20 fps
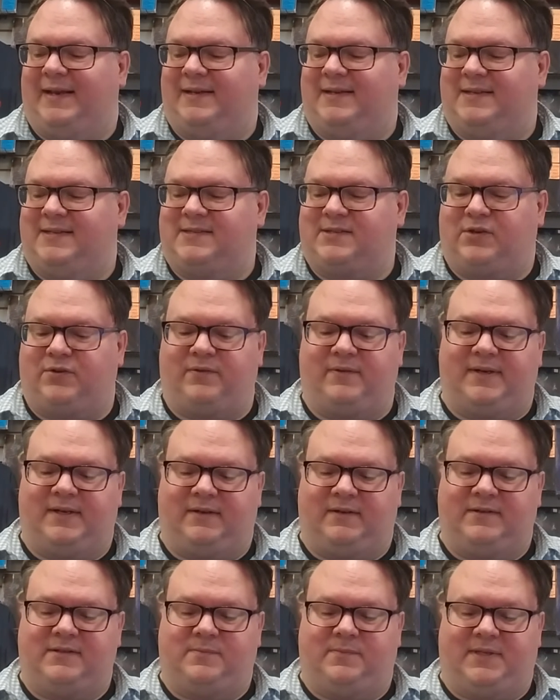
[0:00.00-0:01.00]
his
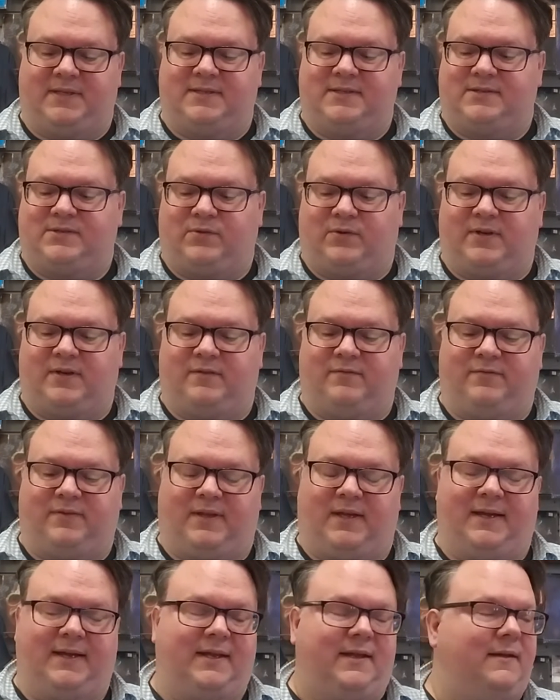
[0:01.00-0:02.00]
career has been sort of
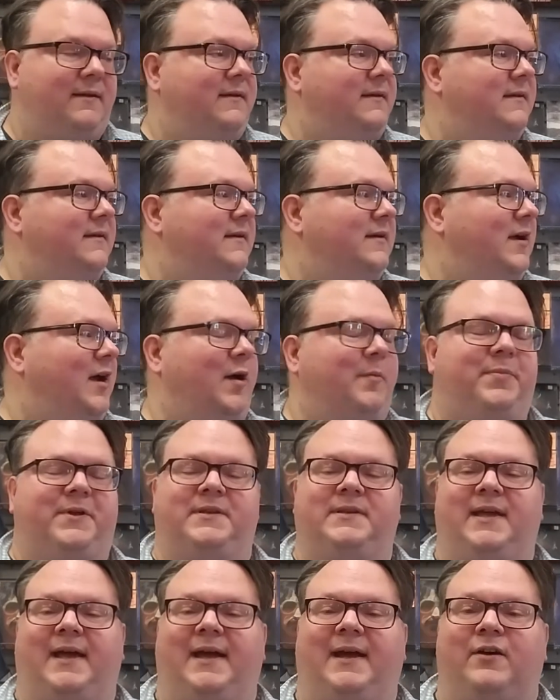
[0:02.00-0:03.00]
like up and
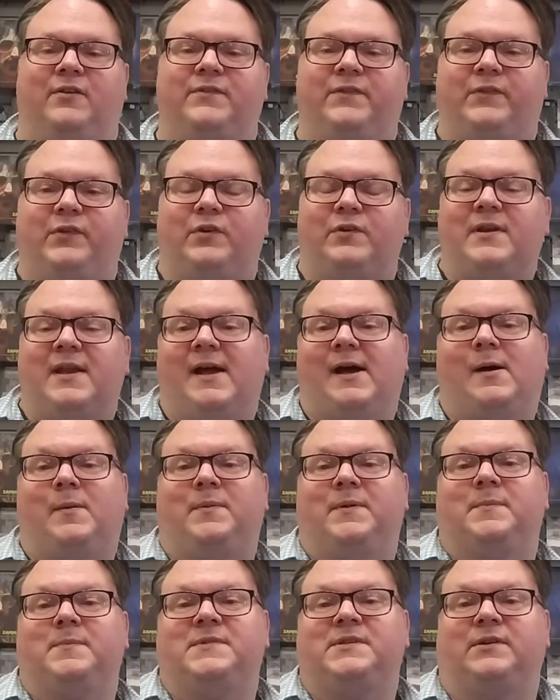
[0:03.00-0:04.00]
down. Certain
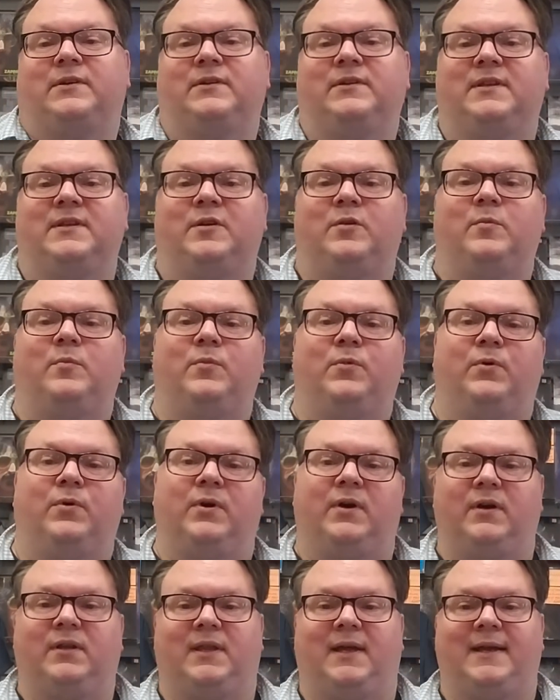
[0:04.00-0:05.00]
albums are a little
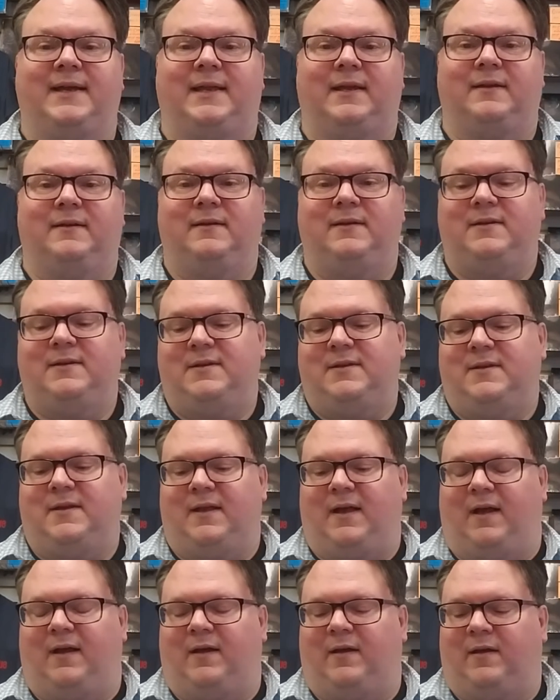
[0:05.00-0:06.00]
more like
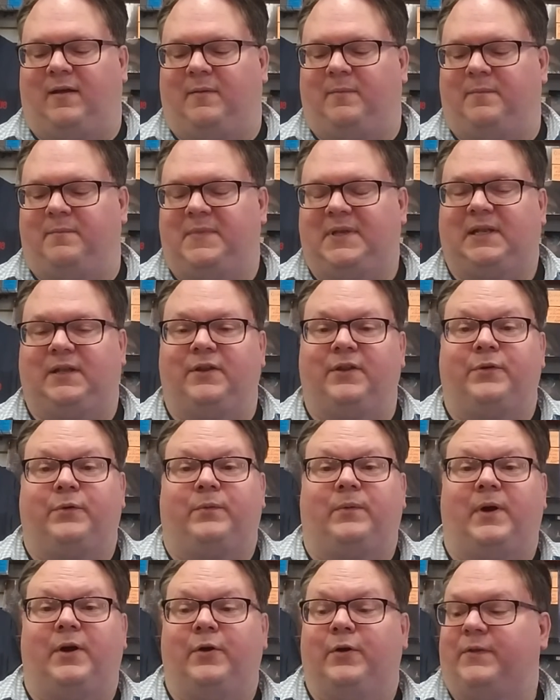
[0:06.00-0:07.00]
um, middle of the
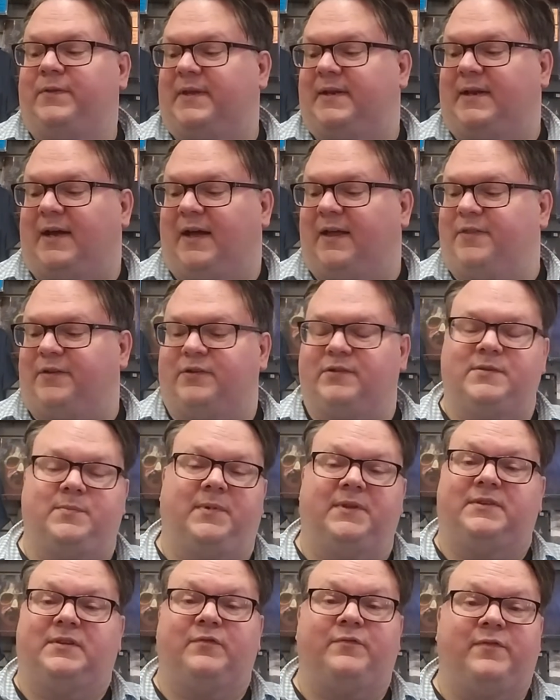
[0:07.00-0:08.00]
road than others,
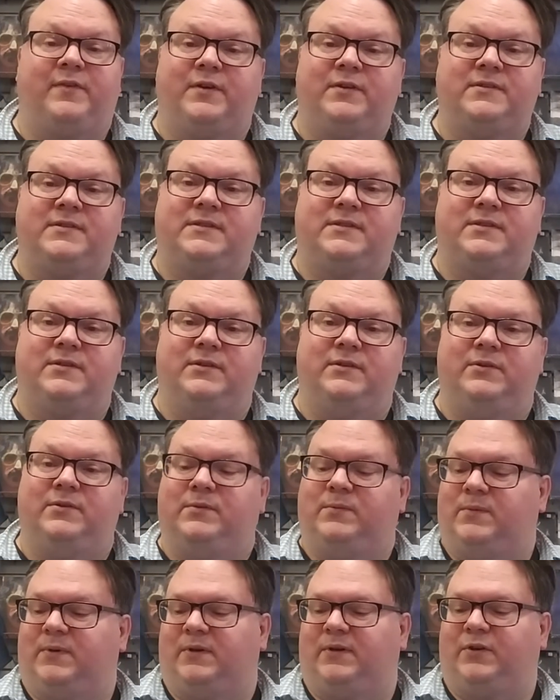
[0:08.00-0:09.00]
but the first two
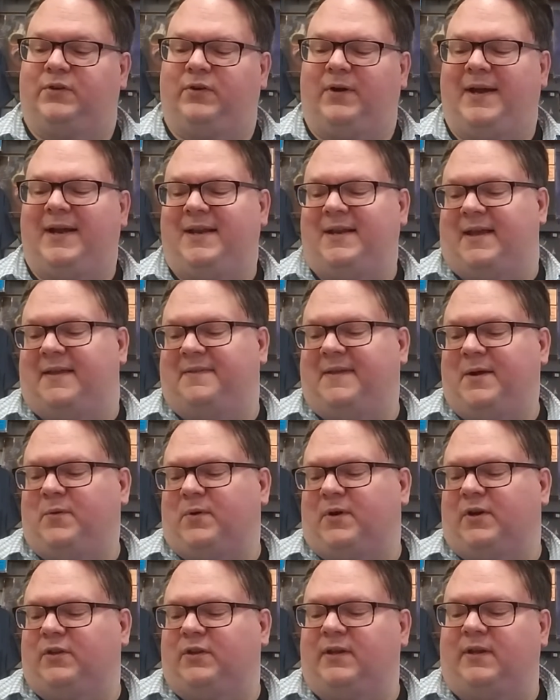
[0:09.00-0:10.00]
were great, and they
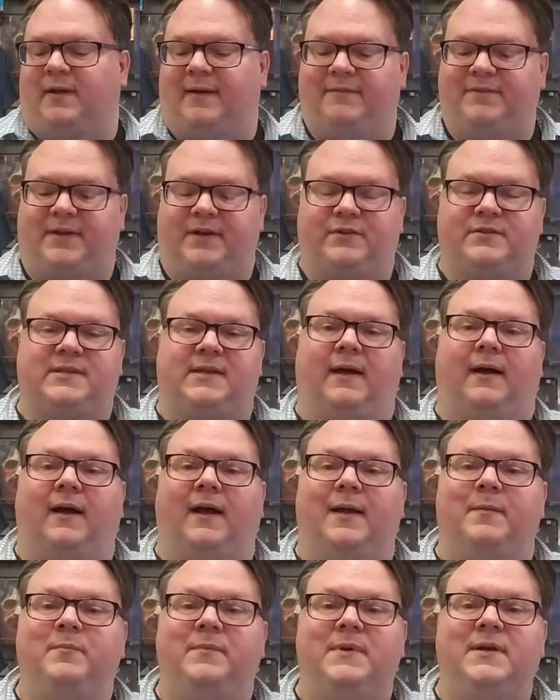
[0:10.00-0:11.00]
were a little of their
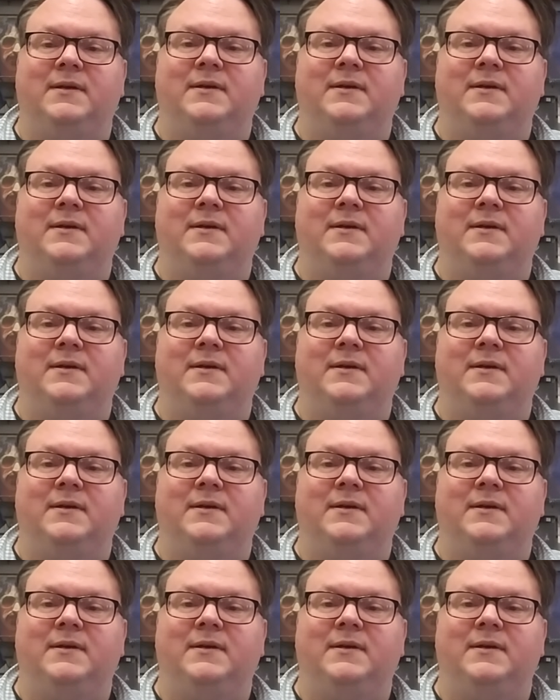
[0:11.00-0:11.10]
time.